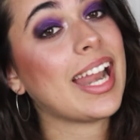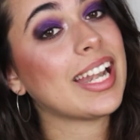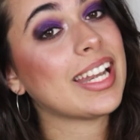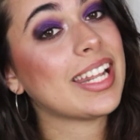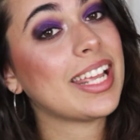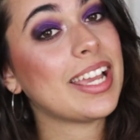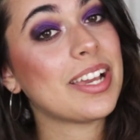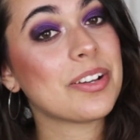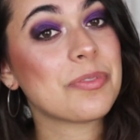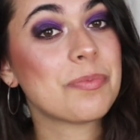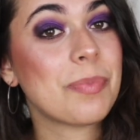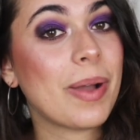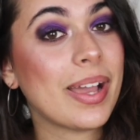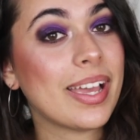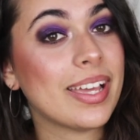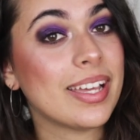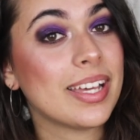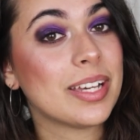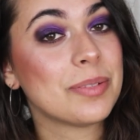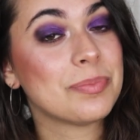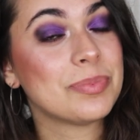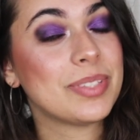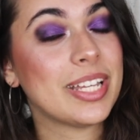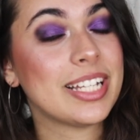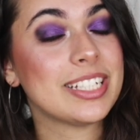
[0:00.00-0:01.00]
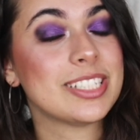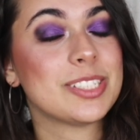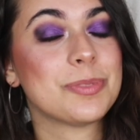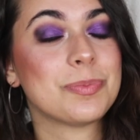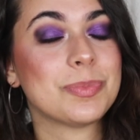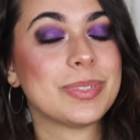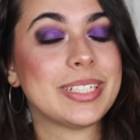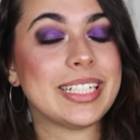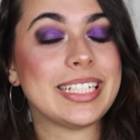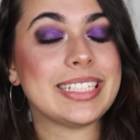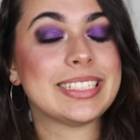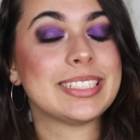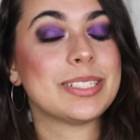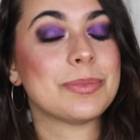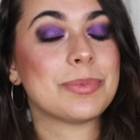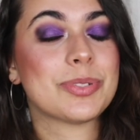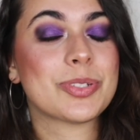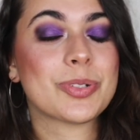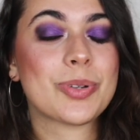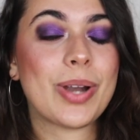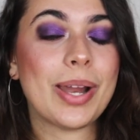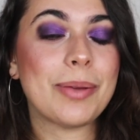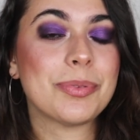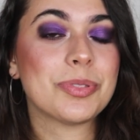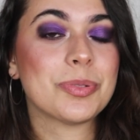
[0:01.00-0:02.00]
any of my updates, please
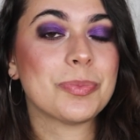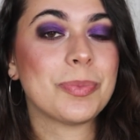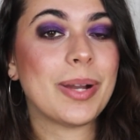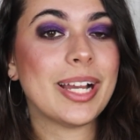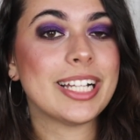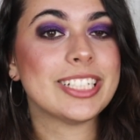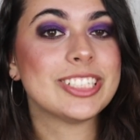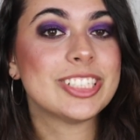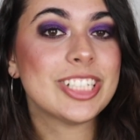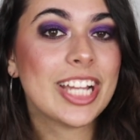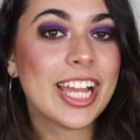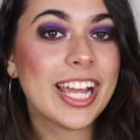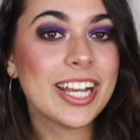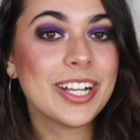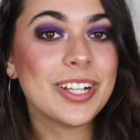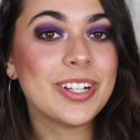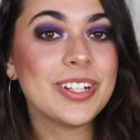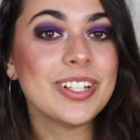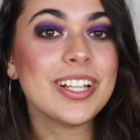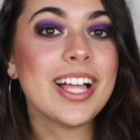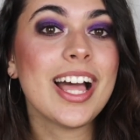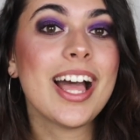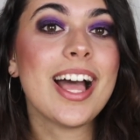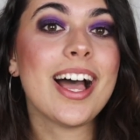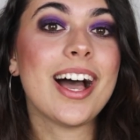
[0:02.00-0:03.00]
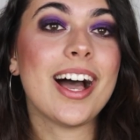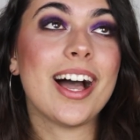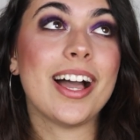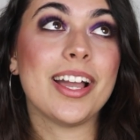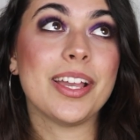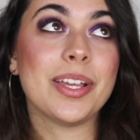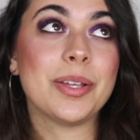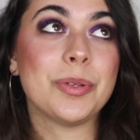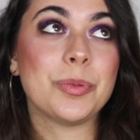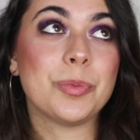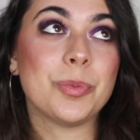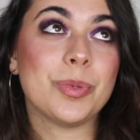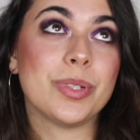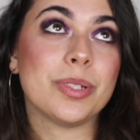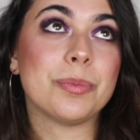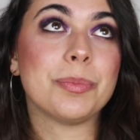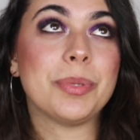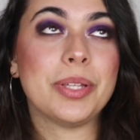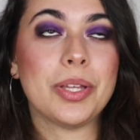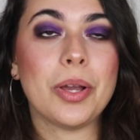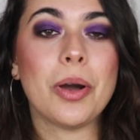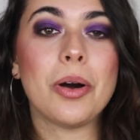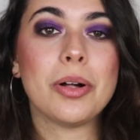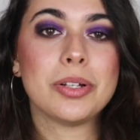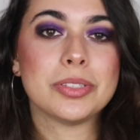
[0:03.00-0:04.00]
subscribe to my channel. I will
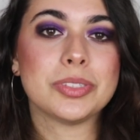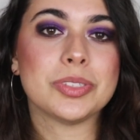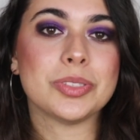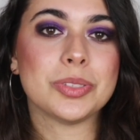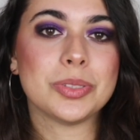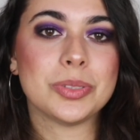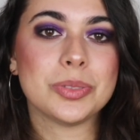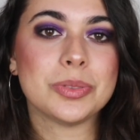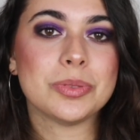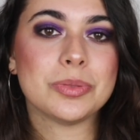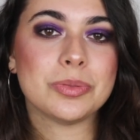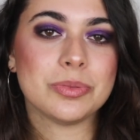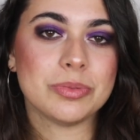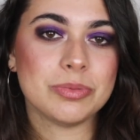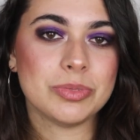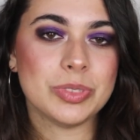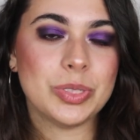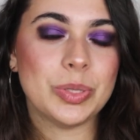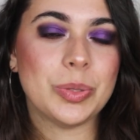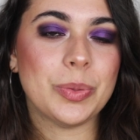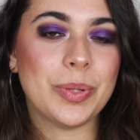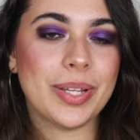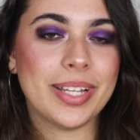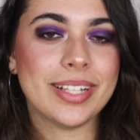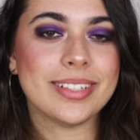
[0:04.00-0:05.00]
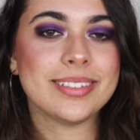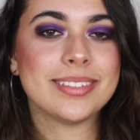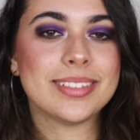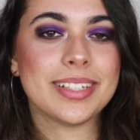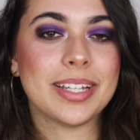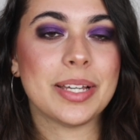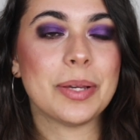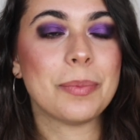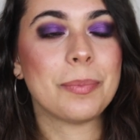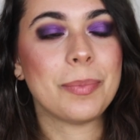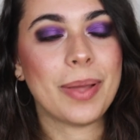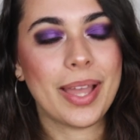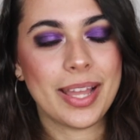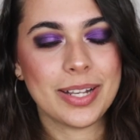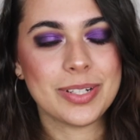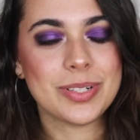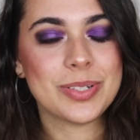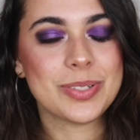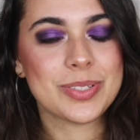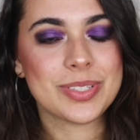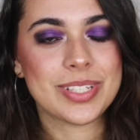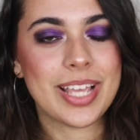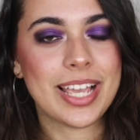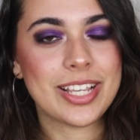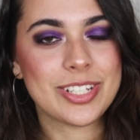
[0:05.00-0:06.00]
be also doing the
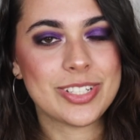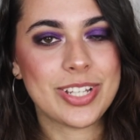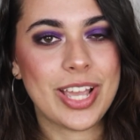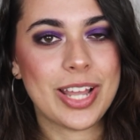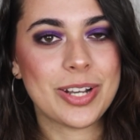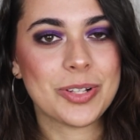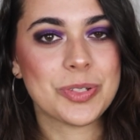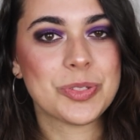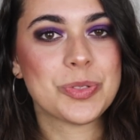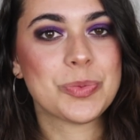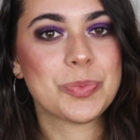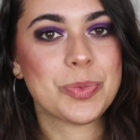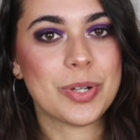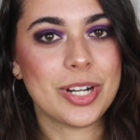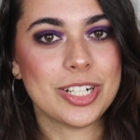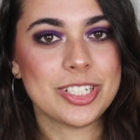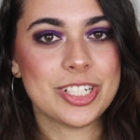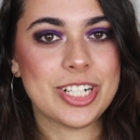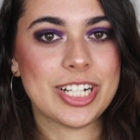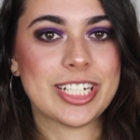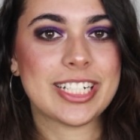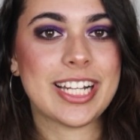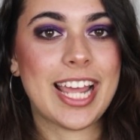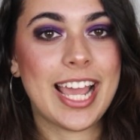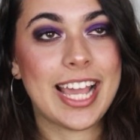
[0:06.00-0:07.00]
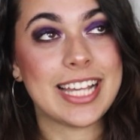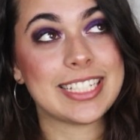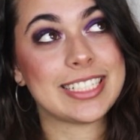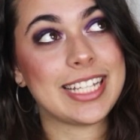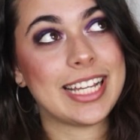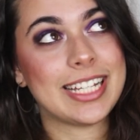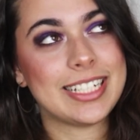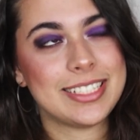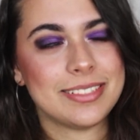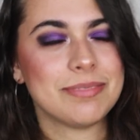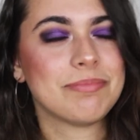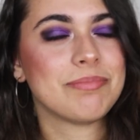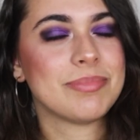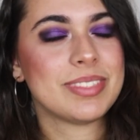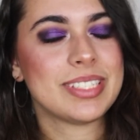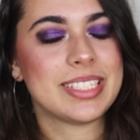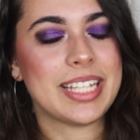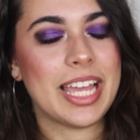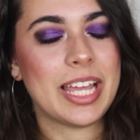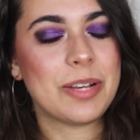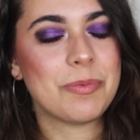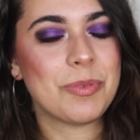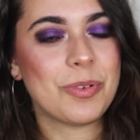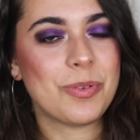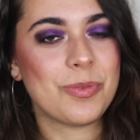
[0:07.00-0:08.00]
Panda's eyeshadows project, as I
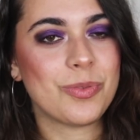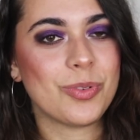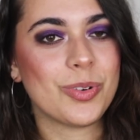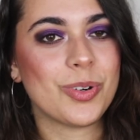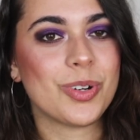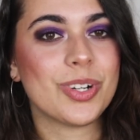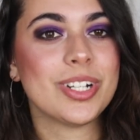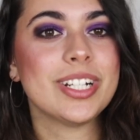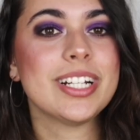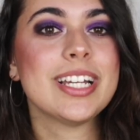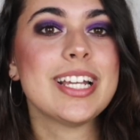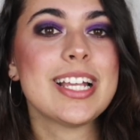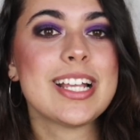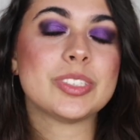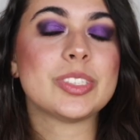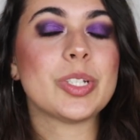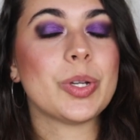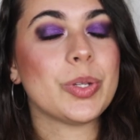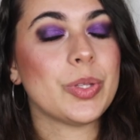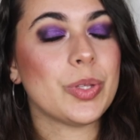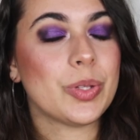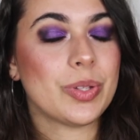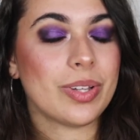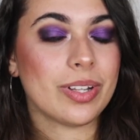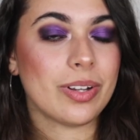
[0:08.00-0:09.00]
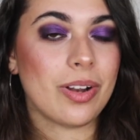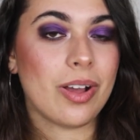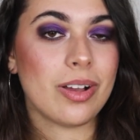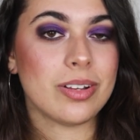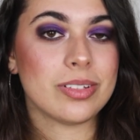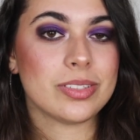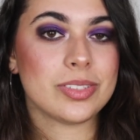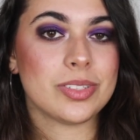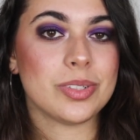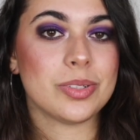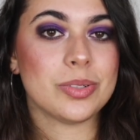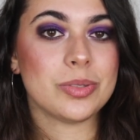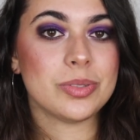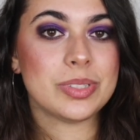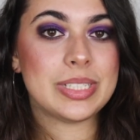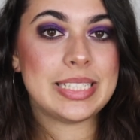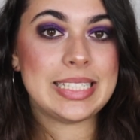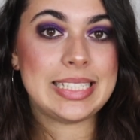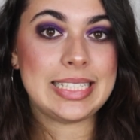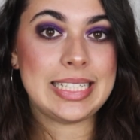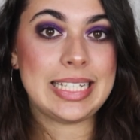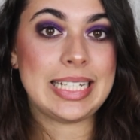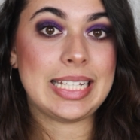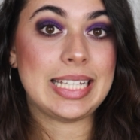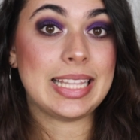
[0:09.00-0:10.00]
said before, so you can also
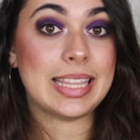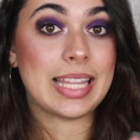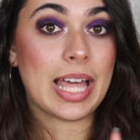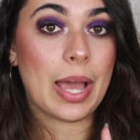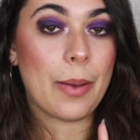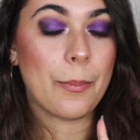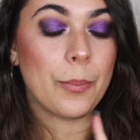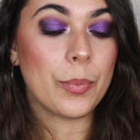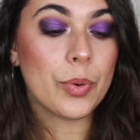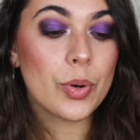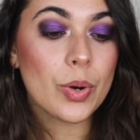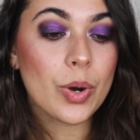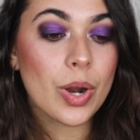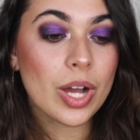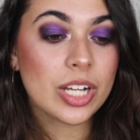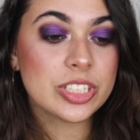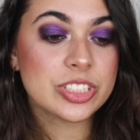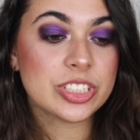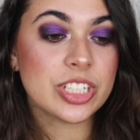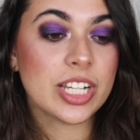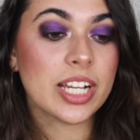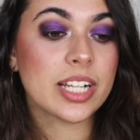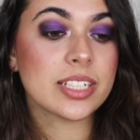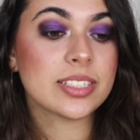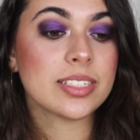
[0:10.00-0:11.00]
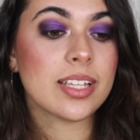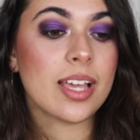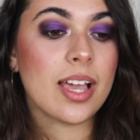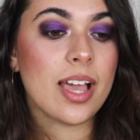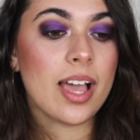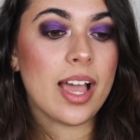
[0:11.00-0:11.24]
see that project.